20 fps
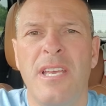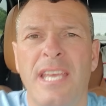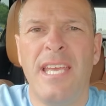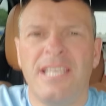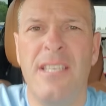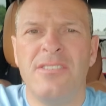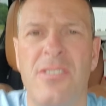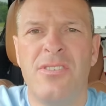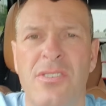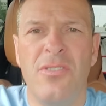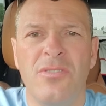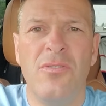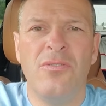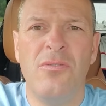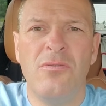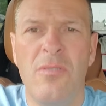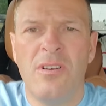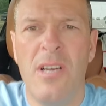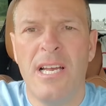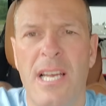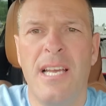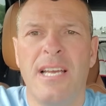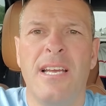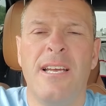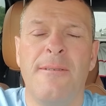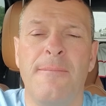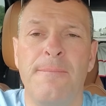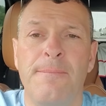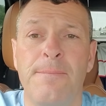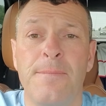into
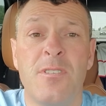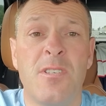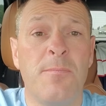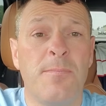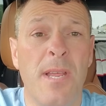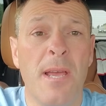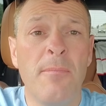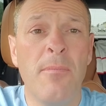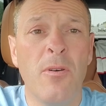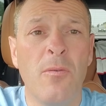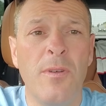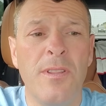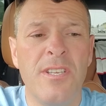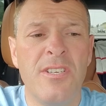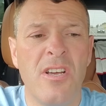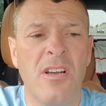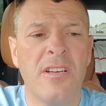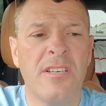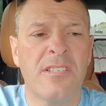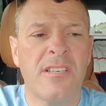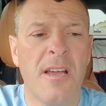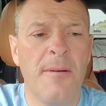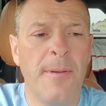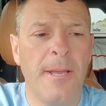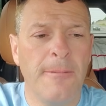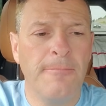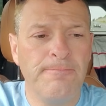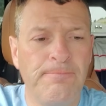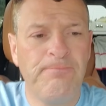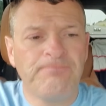September when the jug is
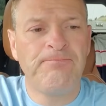coming.